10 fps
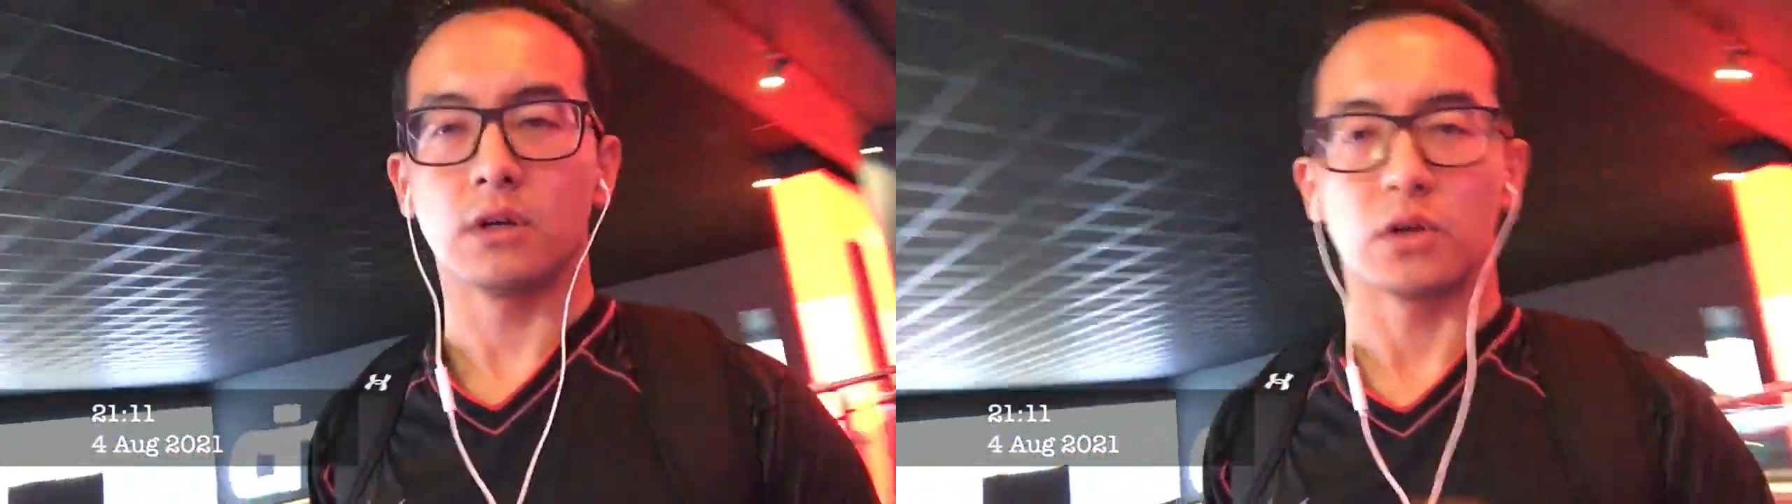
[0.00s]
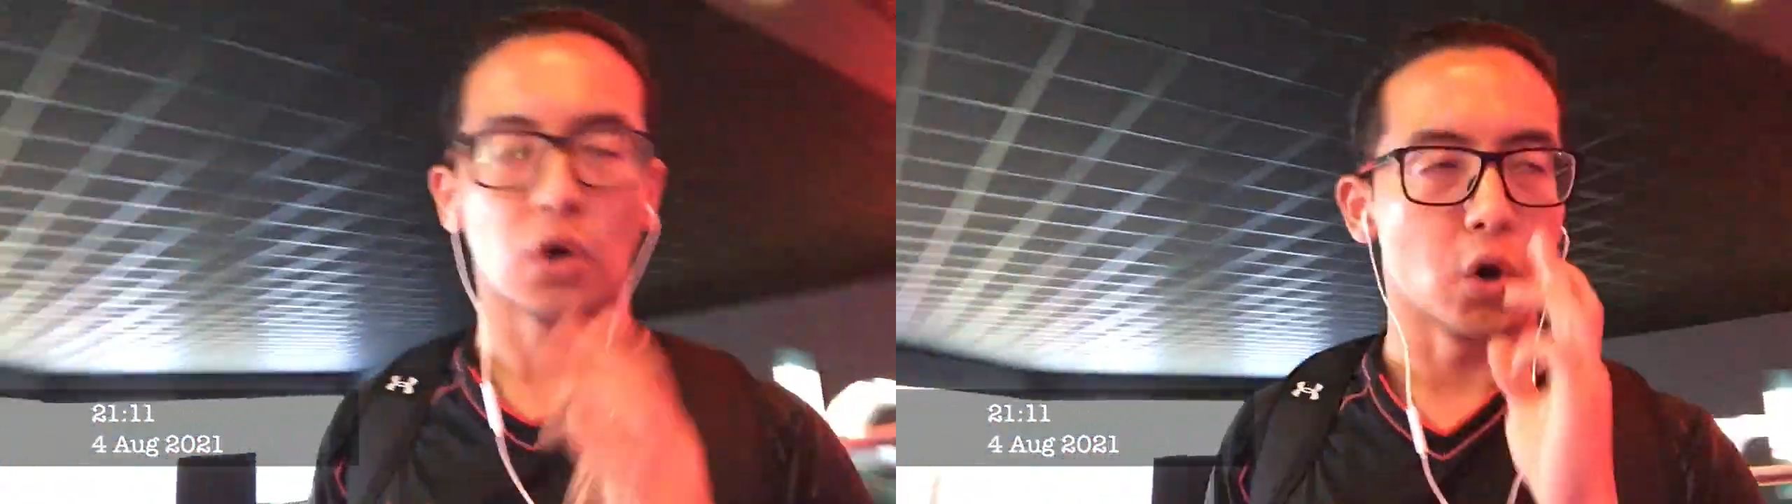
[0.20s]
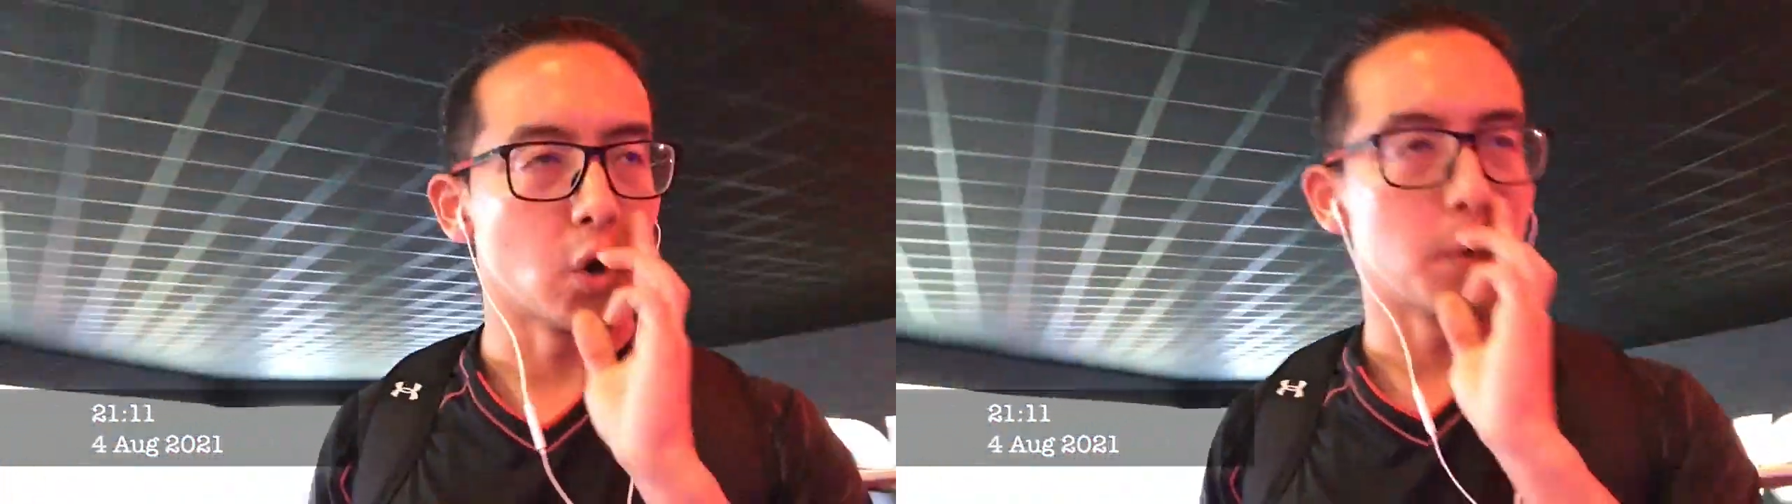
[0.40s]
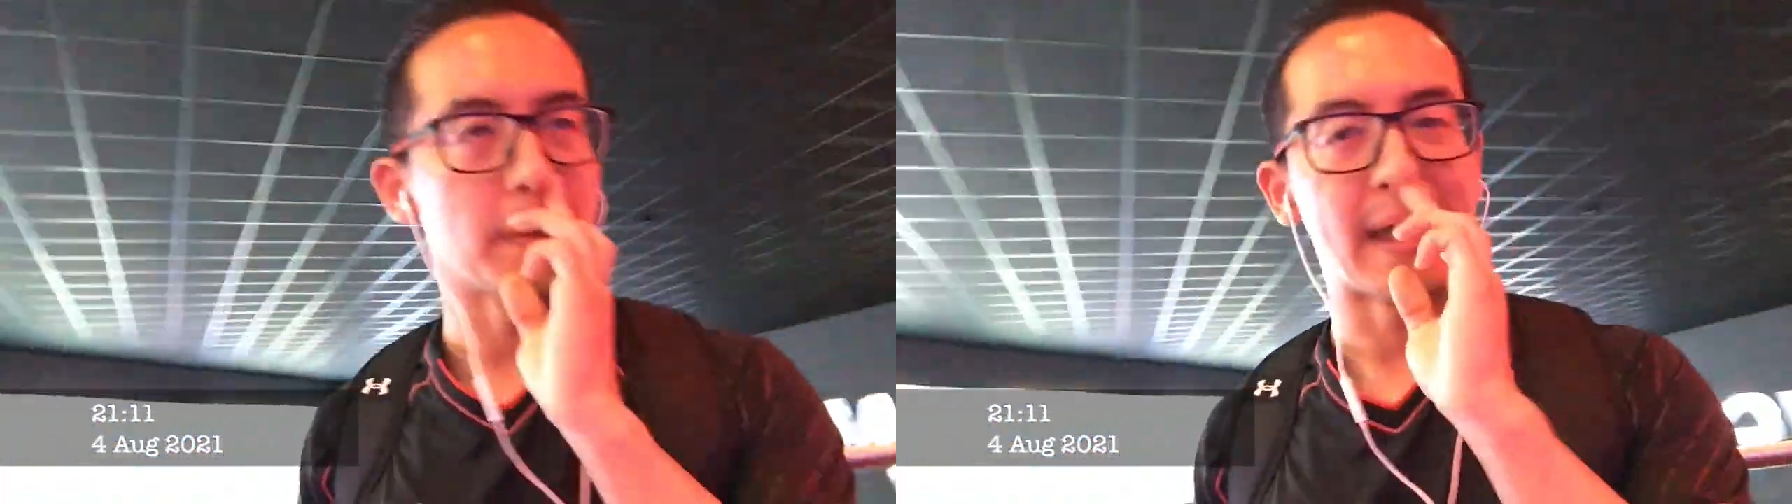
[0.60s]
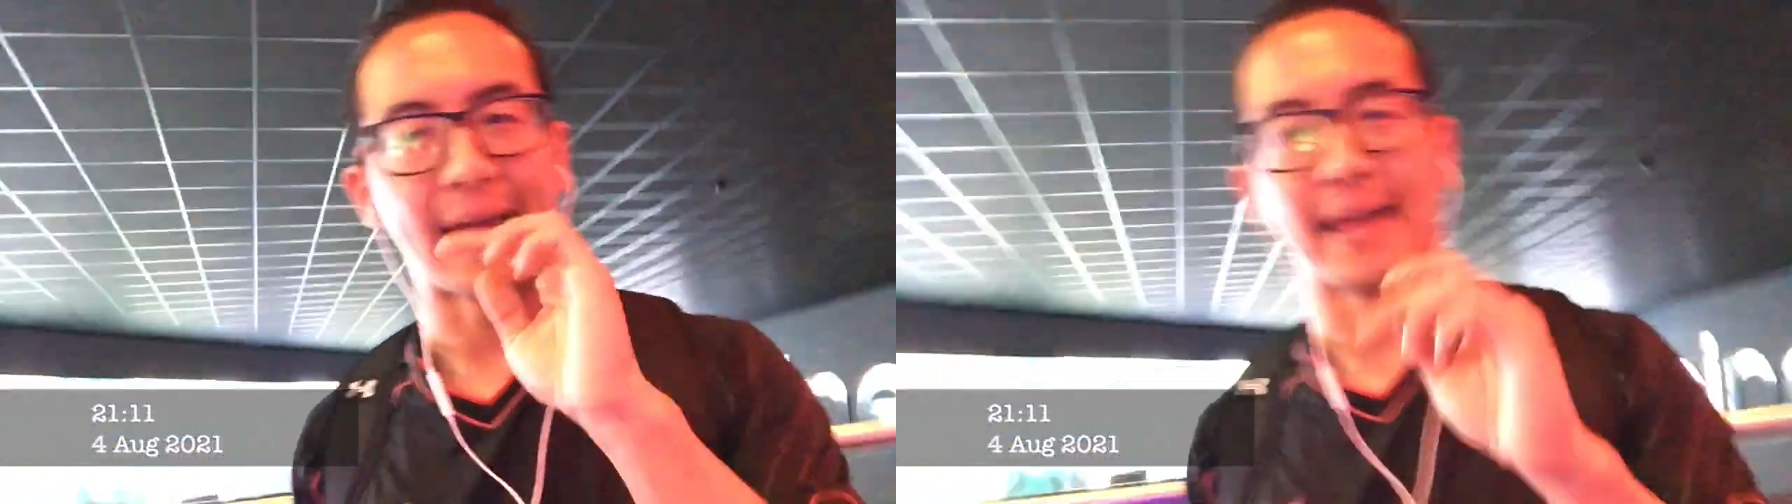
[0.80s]
go home
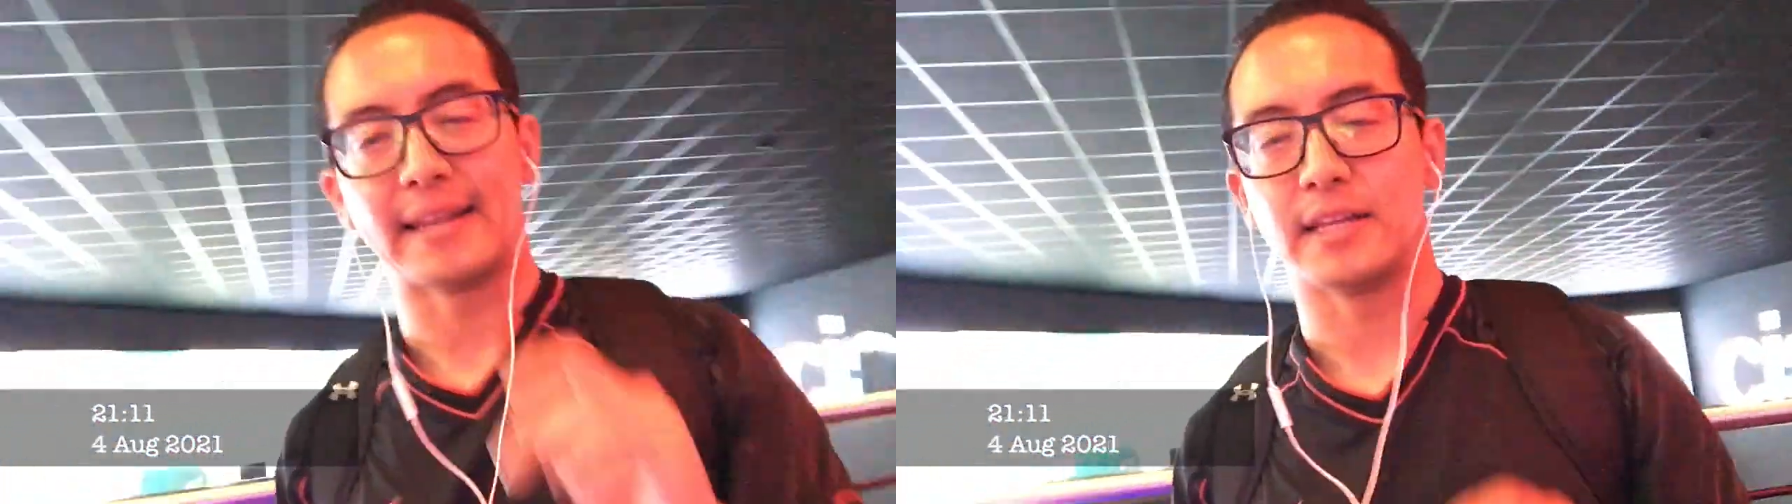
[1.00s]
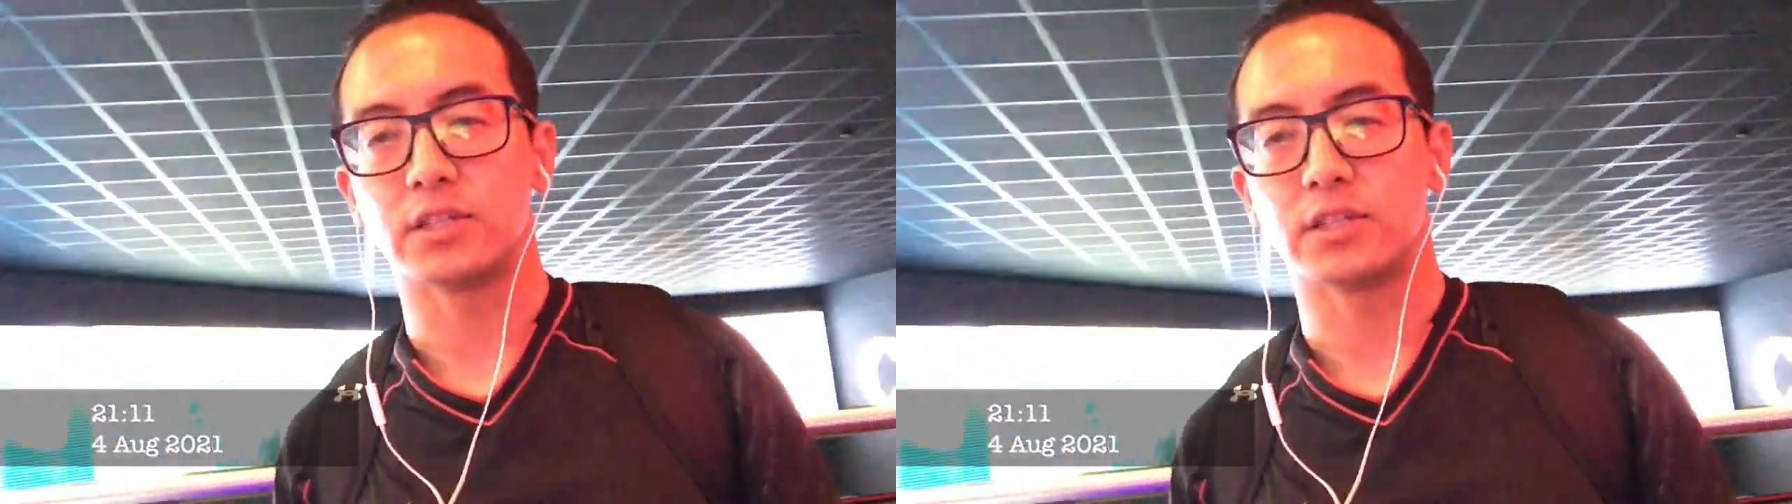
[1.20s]
and eat